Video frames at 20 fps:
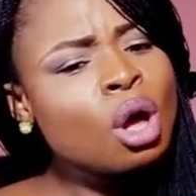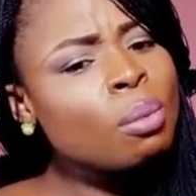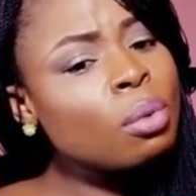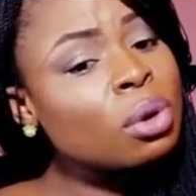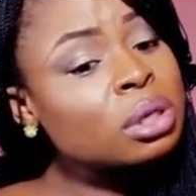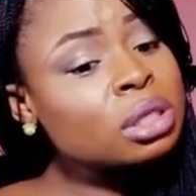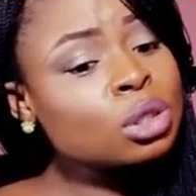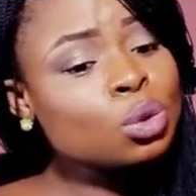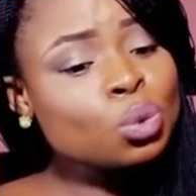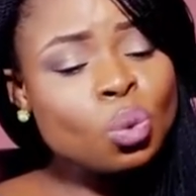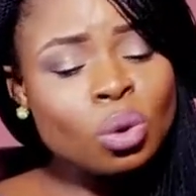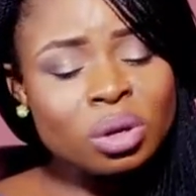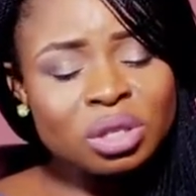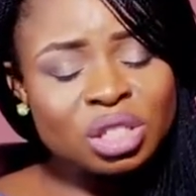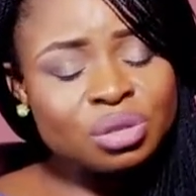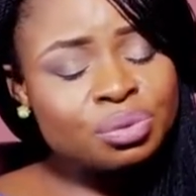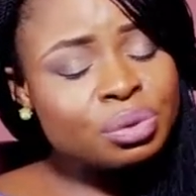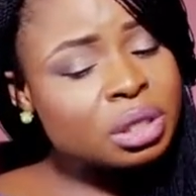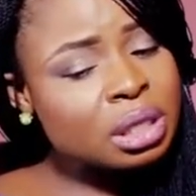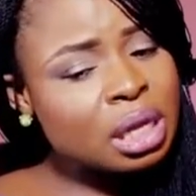But this one,
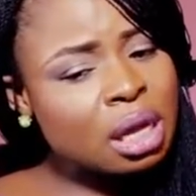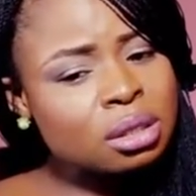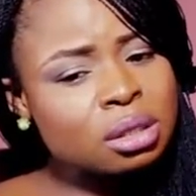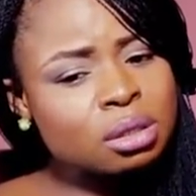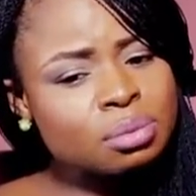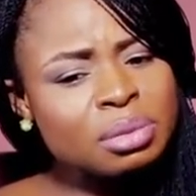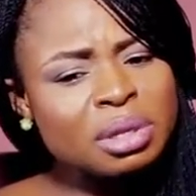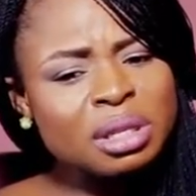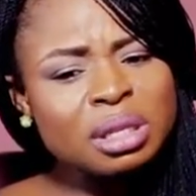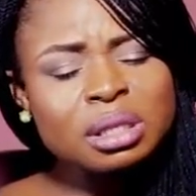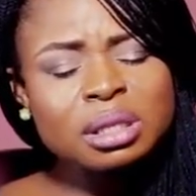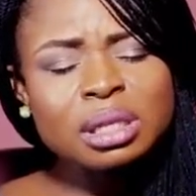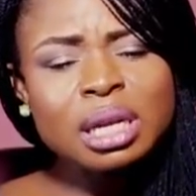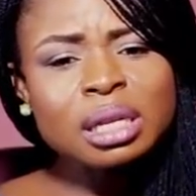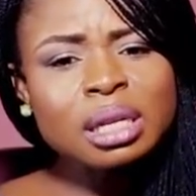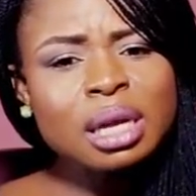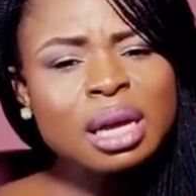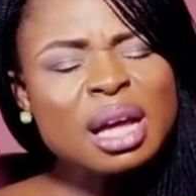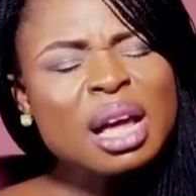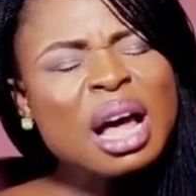she reached out to me,
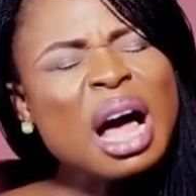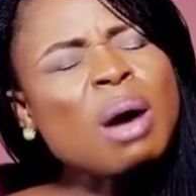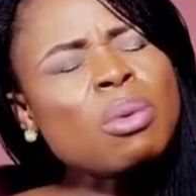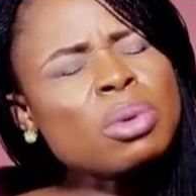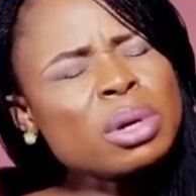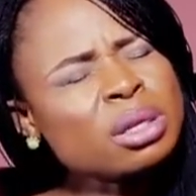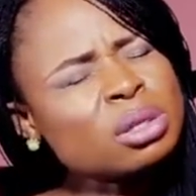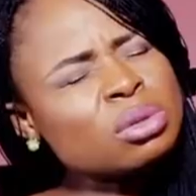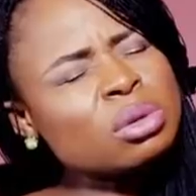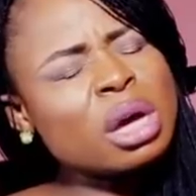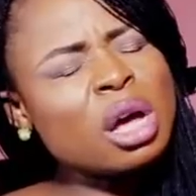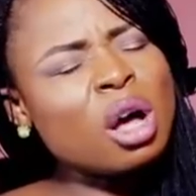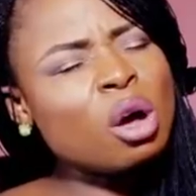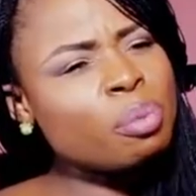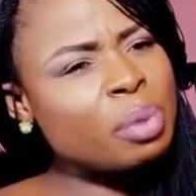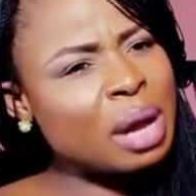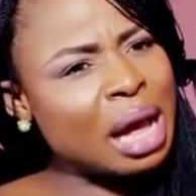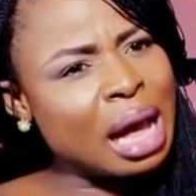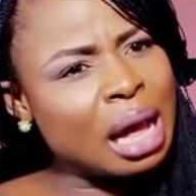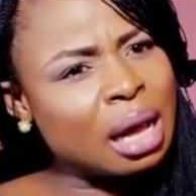said, I wanted to
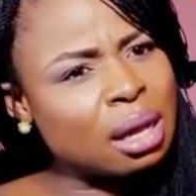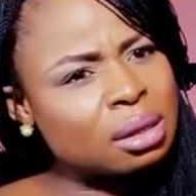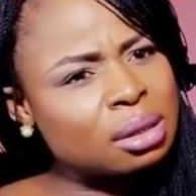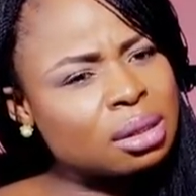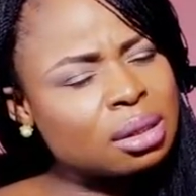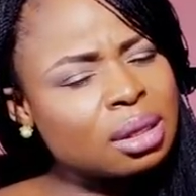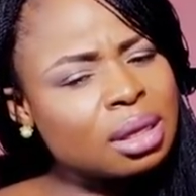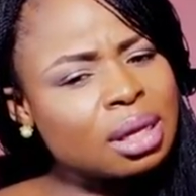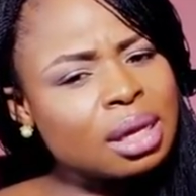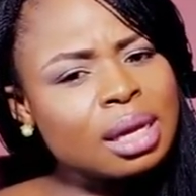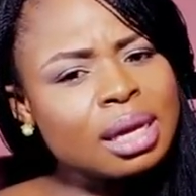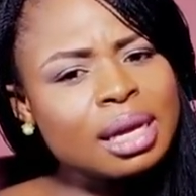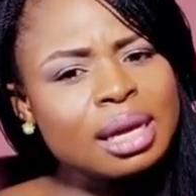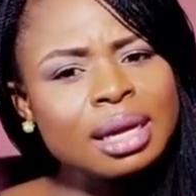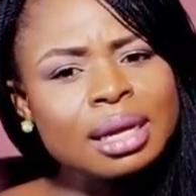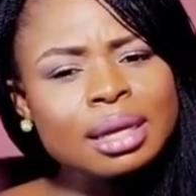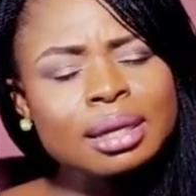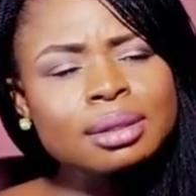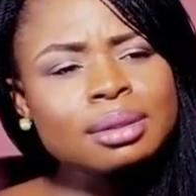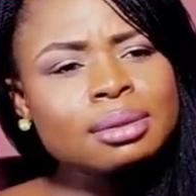help her.
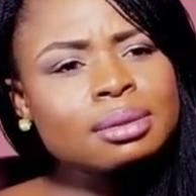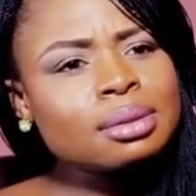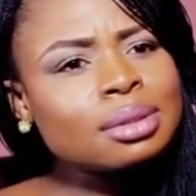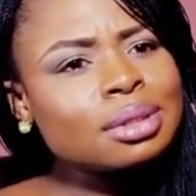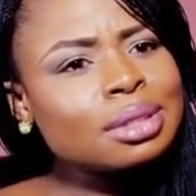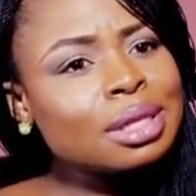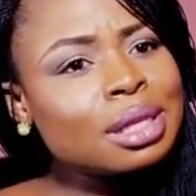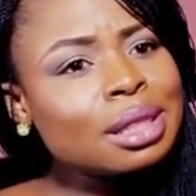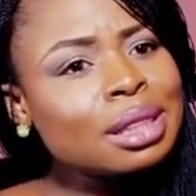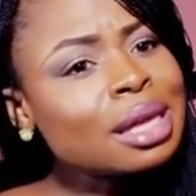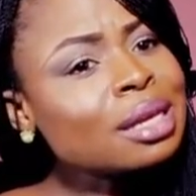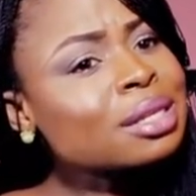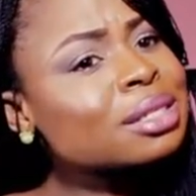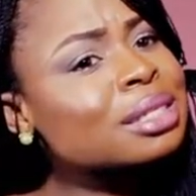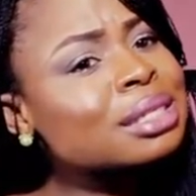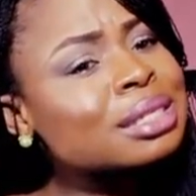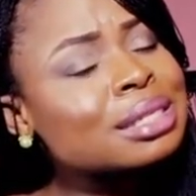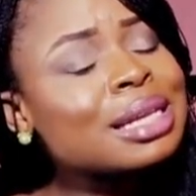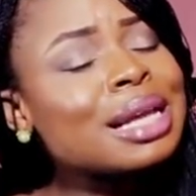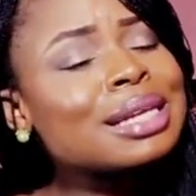The thing
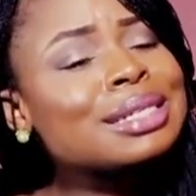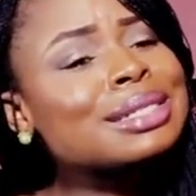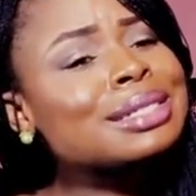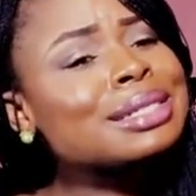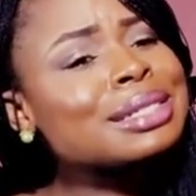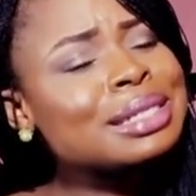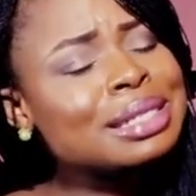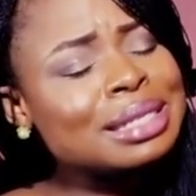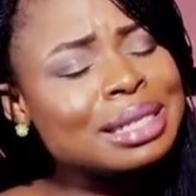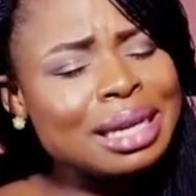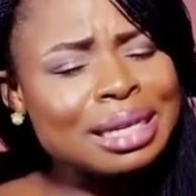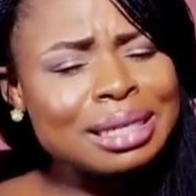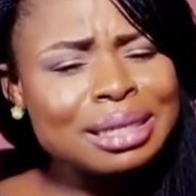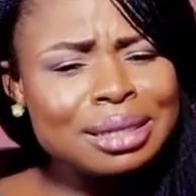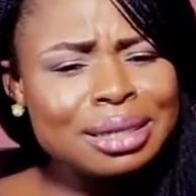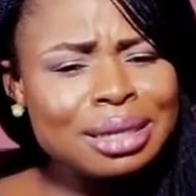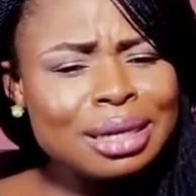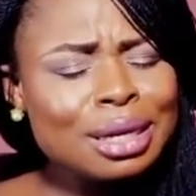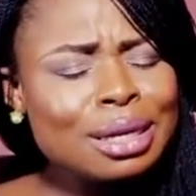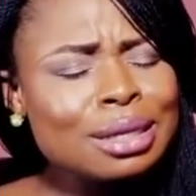she said she needed,
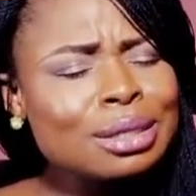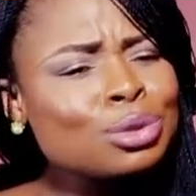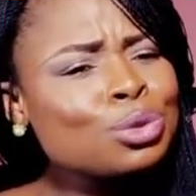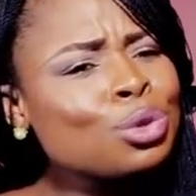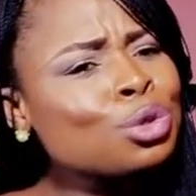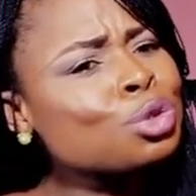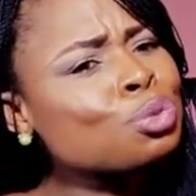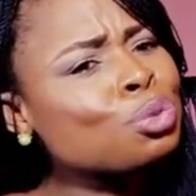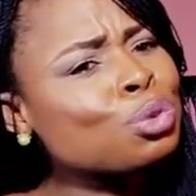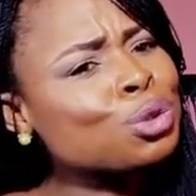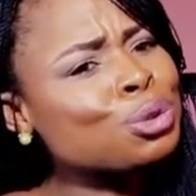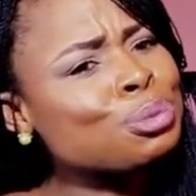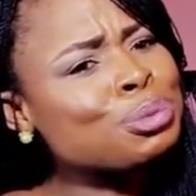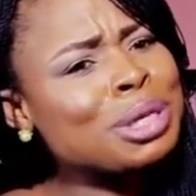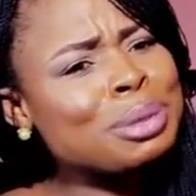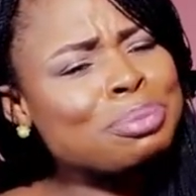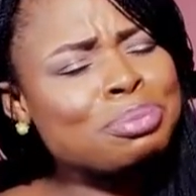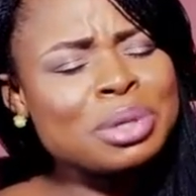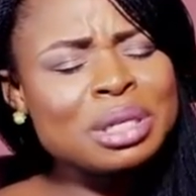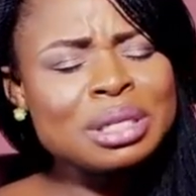it's not supposed to
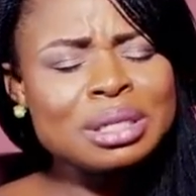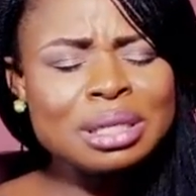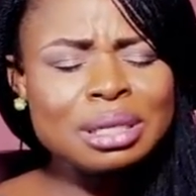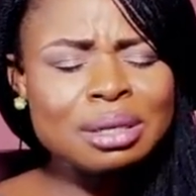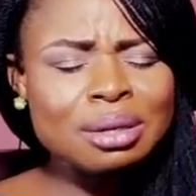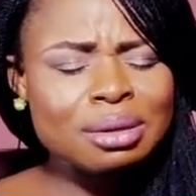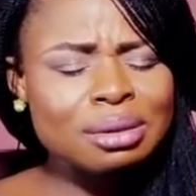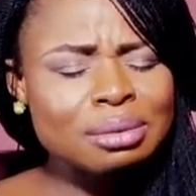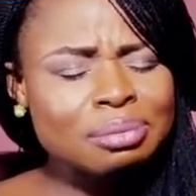be a big deal.